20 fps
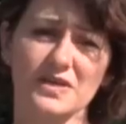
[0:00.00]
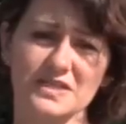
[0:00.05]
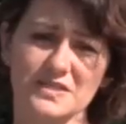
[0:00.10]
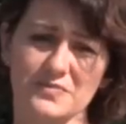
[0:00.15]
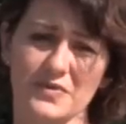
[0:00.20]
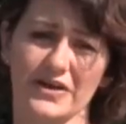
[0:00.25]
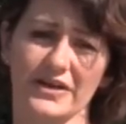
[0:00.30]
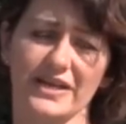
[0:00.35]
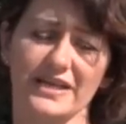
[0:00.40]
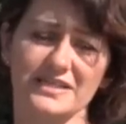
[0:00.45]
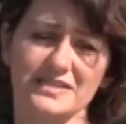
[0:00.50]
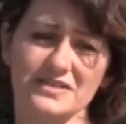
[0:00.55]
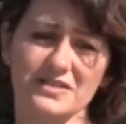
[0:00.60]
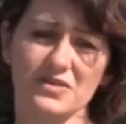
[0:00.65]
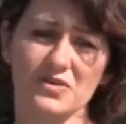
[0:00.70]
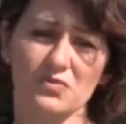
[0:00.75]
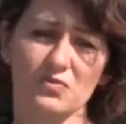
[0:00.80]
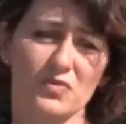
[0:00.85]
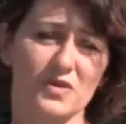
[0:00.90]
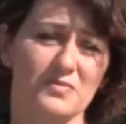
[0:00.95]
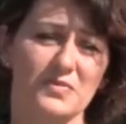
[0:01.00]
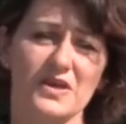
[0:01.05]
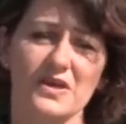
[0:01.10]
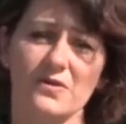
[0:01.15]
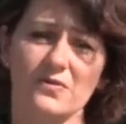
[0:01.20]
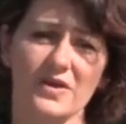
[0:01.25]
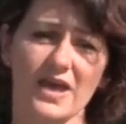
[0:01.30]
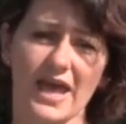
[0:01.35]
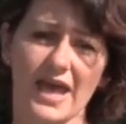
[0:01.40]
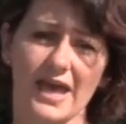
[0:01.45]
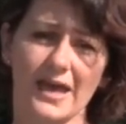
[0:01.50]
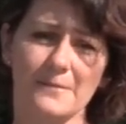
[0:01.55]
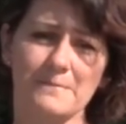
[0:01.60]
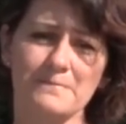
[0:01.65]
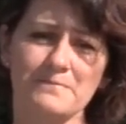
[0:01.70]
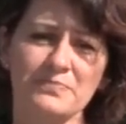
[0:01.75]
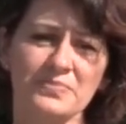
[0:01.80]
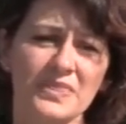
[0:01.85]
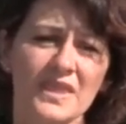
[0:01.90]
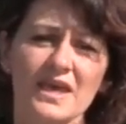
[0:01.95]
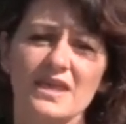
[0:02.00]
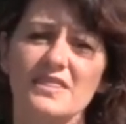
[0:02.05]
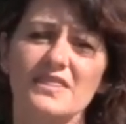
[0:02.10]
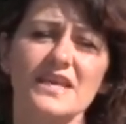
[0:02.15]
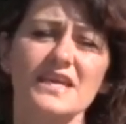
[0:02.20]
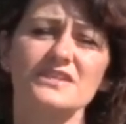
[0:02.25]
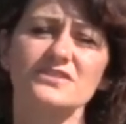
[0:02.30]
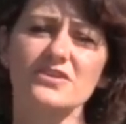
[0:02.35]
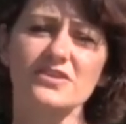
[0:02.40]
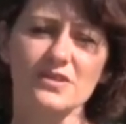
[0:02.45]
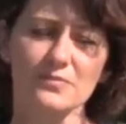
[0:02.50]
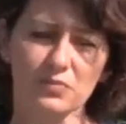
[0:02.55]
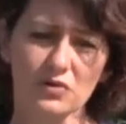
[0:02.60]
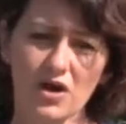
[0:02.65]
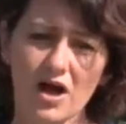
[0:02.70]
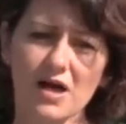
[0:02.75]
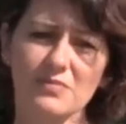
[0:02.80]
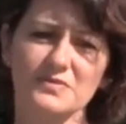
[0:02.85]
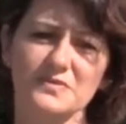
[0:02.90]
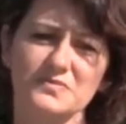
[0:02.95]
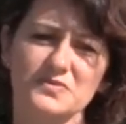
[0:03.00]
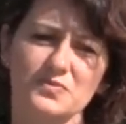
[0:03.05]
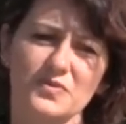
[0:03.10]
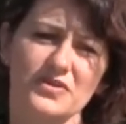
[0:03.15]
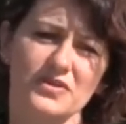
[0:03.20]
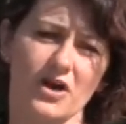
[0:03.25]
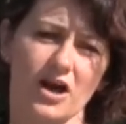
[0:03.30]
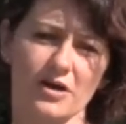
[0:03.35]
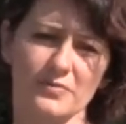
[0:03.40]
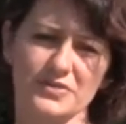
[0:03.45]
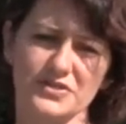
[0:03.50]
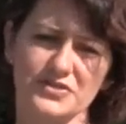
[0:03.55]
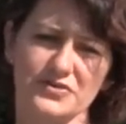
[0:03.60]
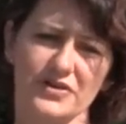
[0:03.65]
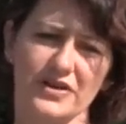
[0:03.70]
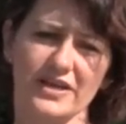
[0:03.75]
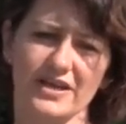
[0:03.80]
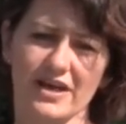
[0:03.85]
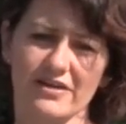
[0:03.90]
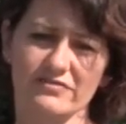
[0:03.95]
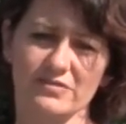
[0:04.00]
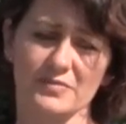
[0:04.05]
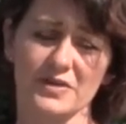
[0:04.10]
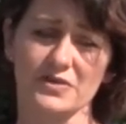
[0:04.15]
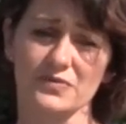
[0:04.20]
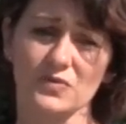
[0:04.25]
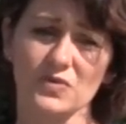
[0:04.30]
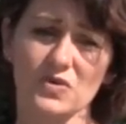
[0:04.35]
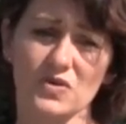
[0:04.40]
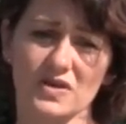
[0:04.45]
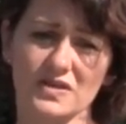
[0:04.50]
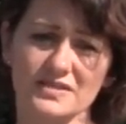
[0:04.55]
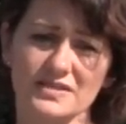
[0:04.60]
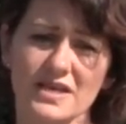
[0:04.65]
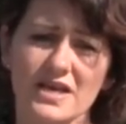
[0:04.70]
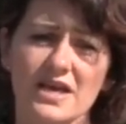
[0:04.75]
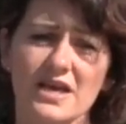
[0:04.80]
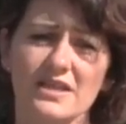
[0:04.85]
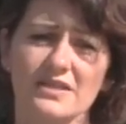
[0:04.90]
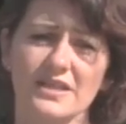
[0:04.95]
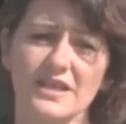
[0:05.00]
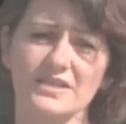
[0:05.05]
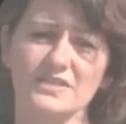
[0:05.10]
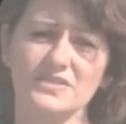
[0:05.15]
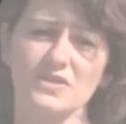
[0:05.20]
experience would be okay. These are the problems with arbitrary government rules. They